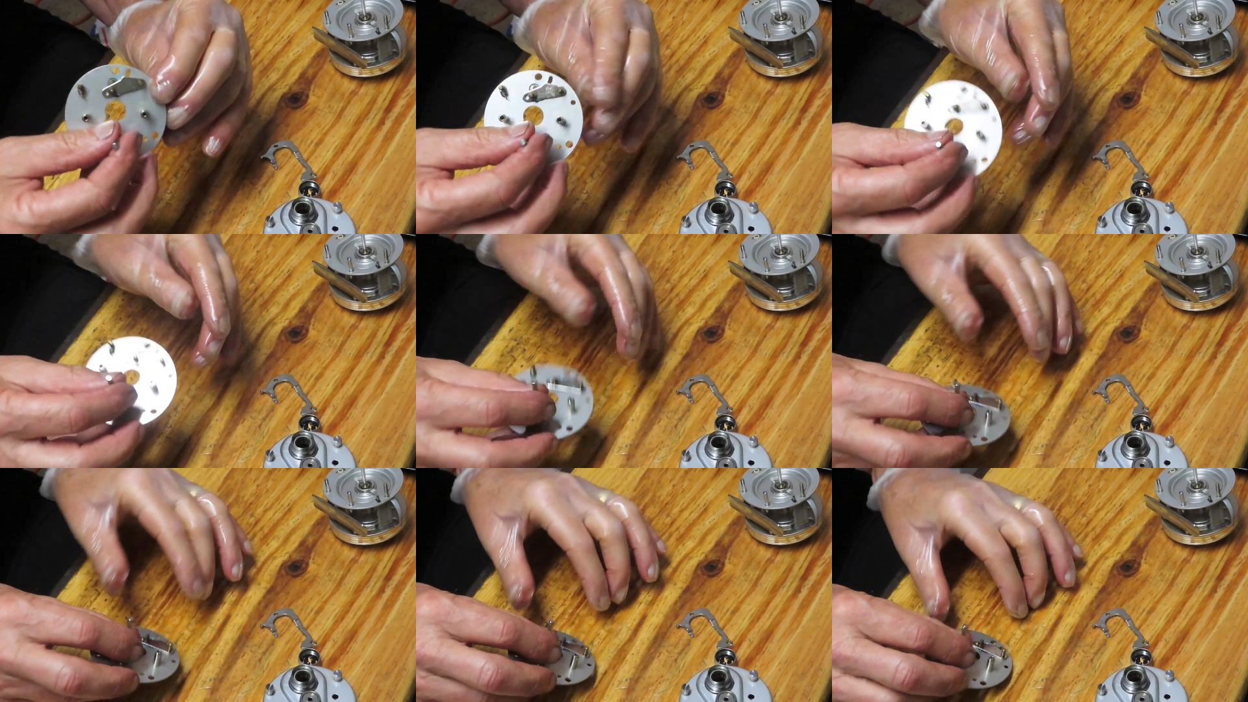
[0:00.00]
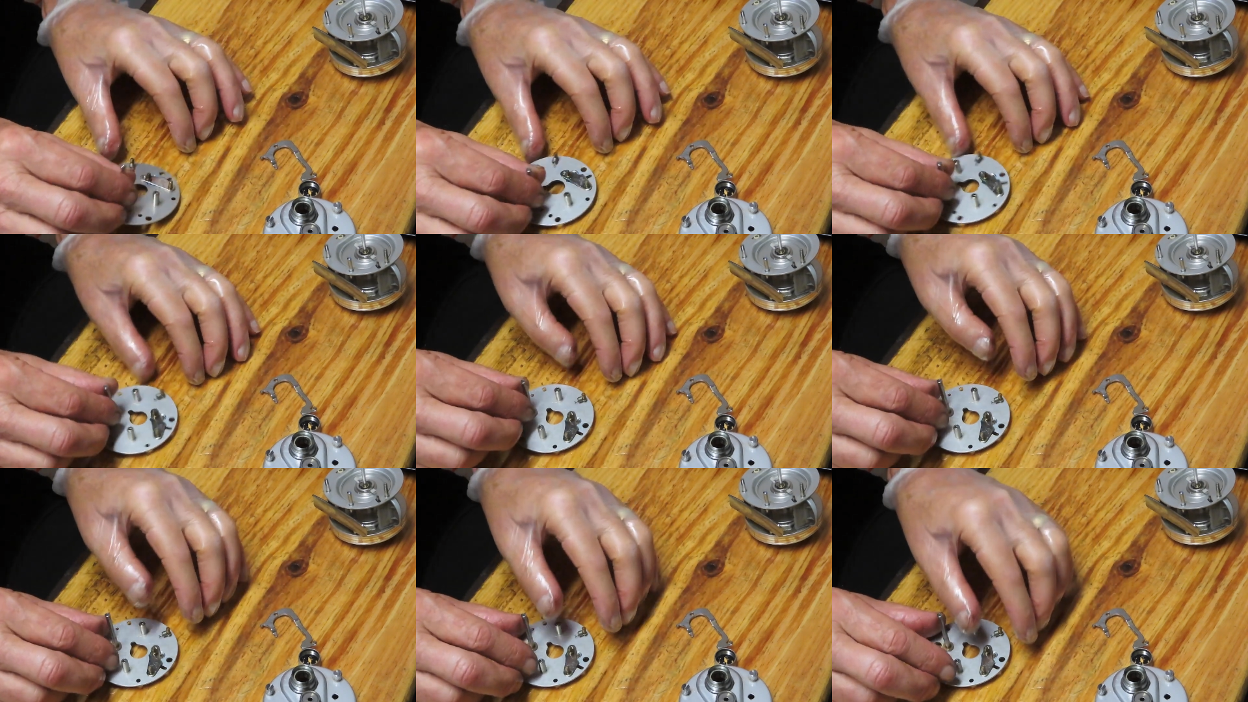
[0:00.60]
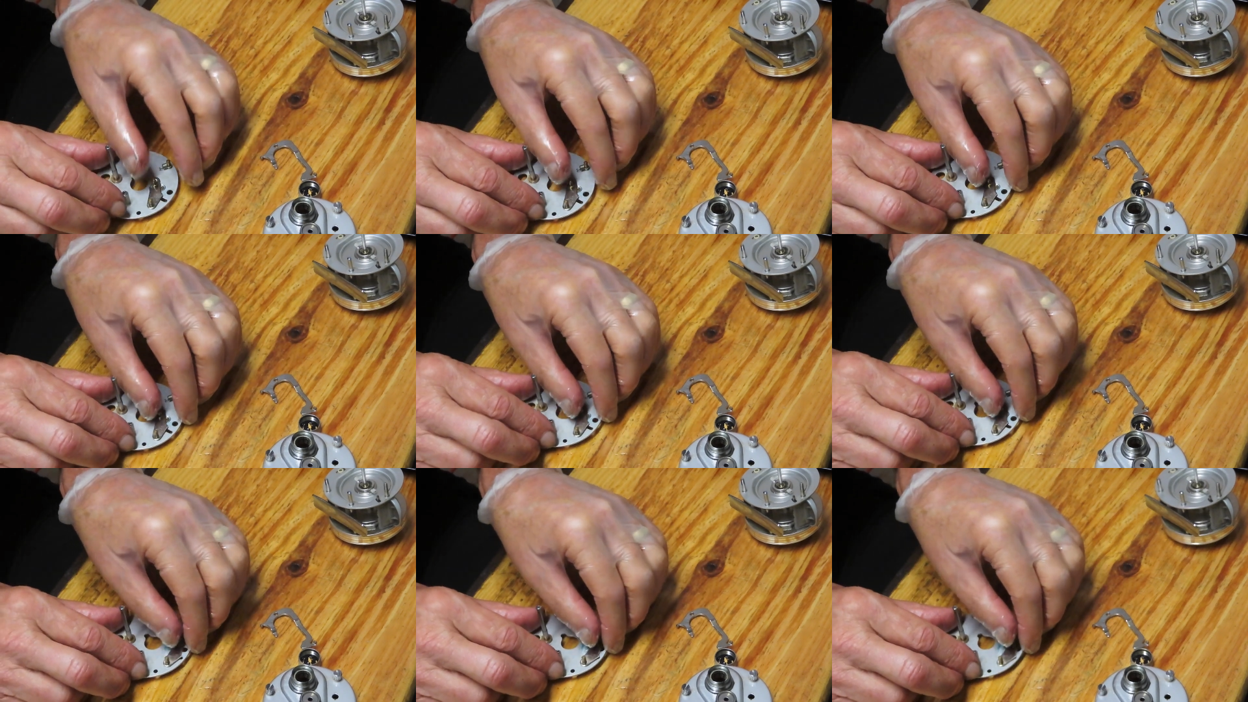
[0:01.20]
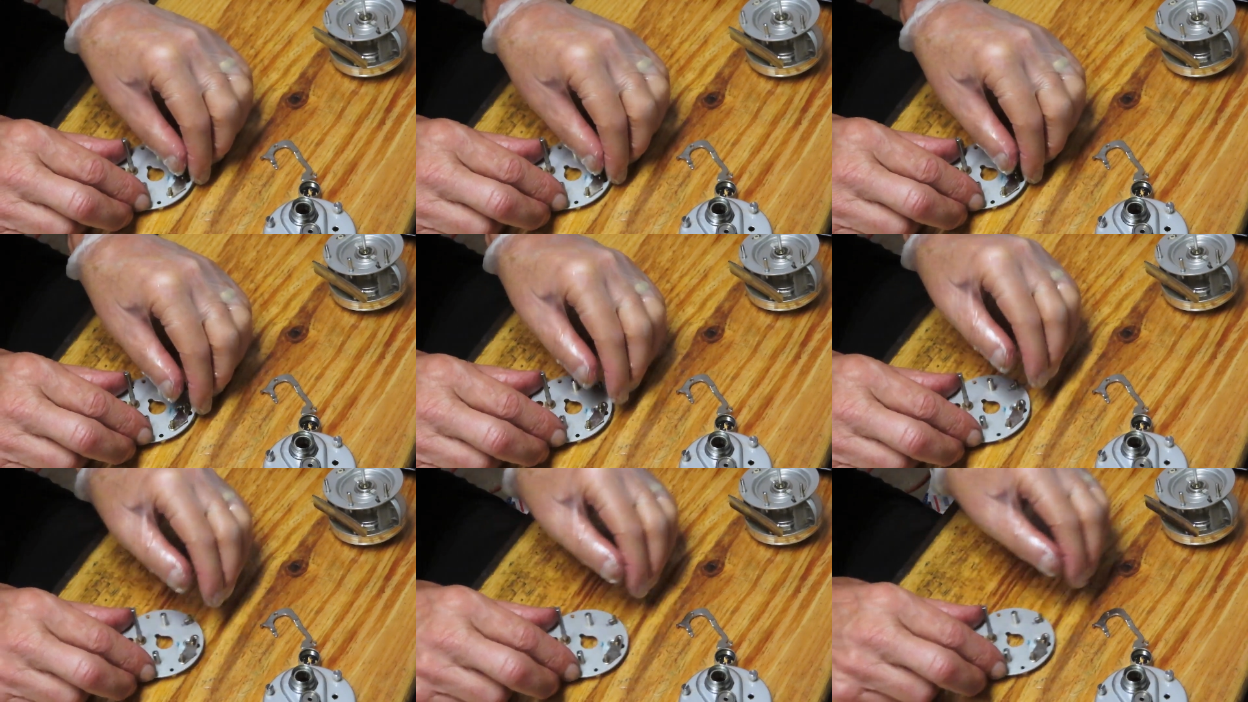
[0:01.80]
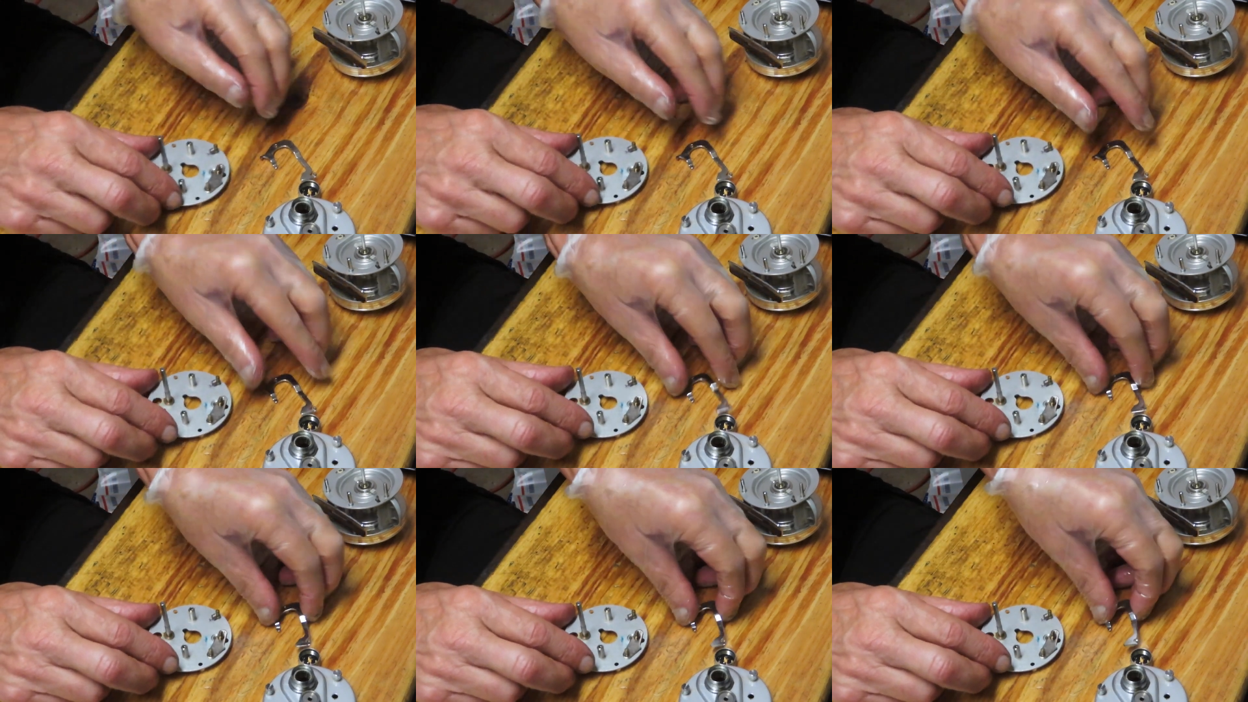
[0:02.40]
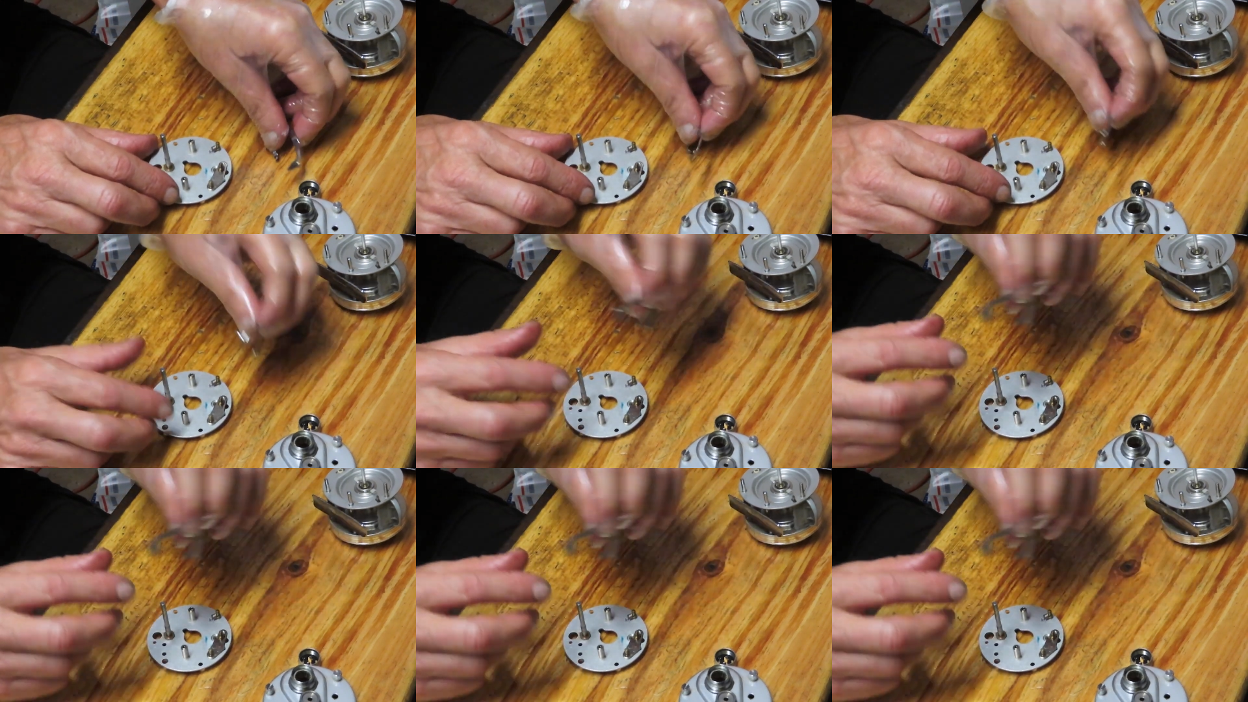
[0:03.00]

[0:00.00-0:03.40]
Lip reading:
(no speaker visible)